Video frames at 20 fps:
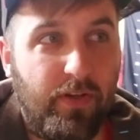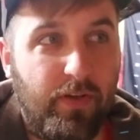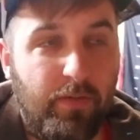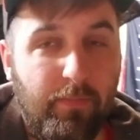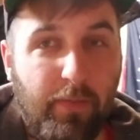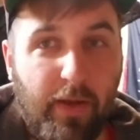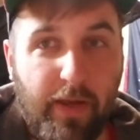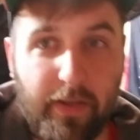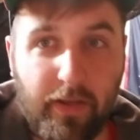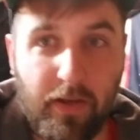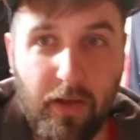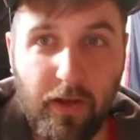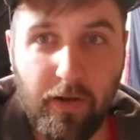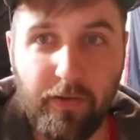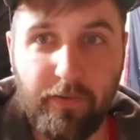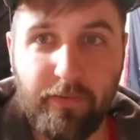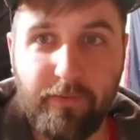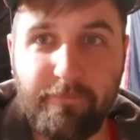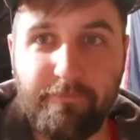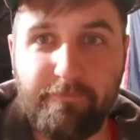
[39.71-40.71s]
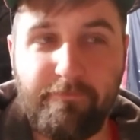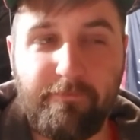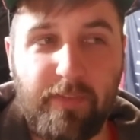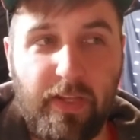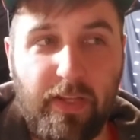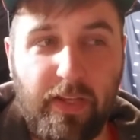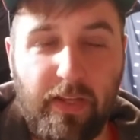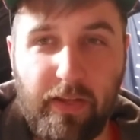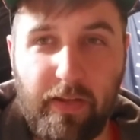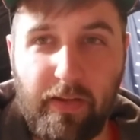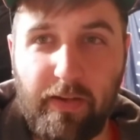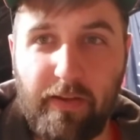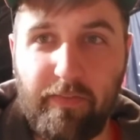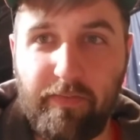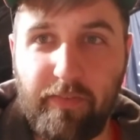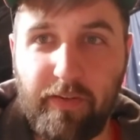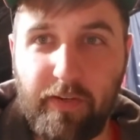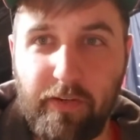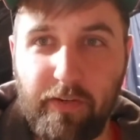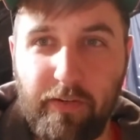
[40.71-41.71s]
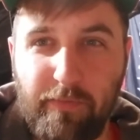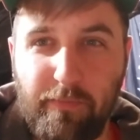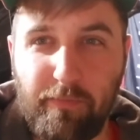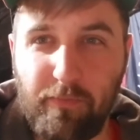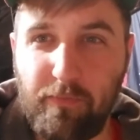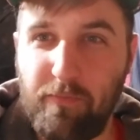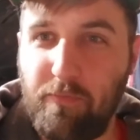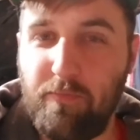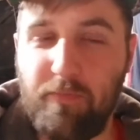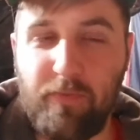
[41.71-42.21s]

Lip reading: my car and I figured